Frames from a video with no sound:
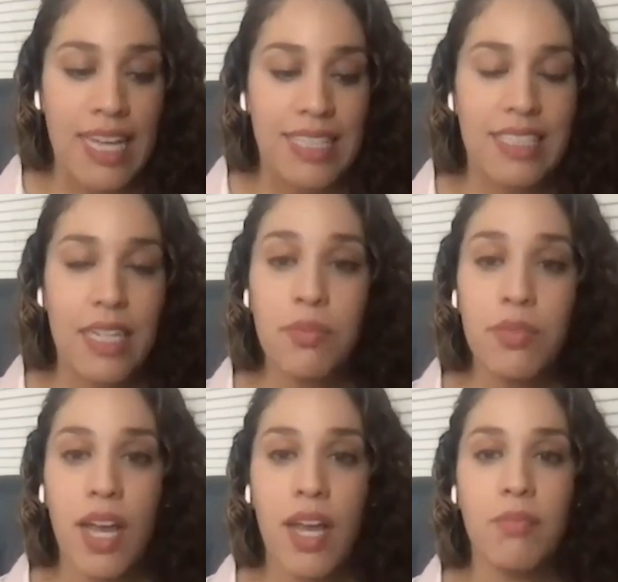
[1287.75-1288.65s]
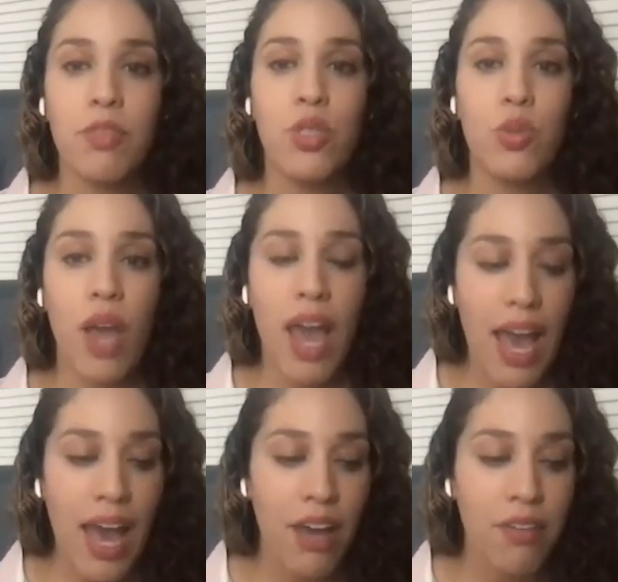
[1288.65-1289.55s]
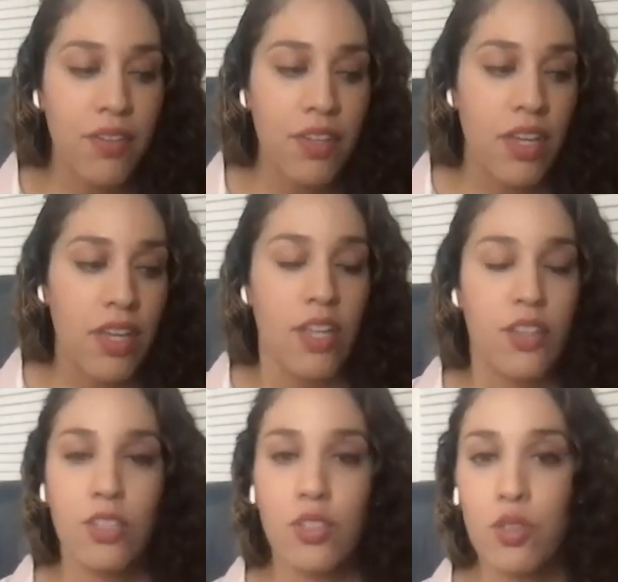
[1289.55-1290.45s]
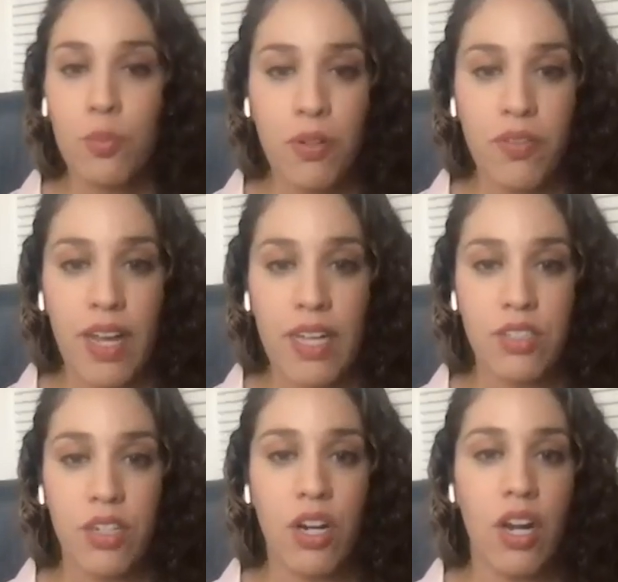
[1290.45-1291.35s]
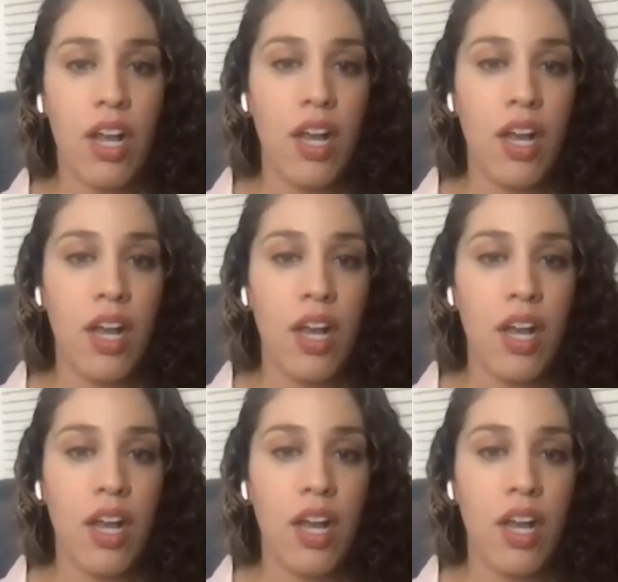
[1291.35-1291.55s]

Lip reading: Sometimes you have the supervisor,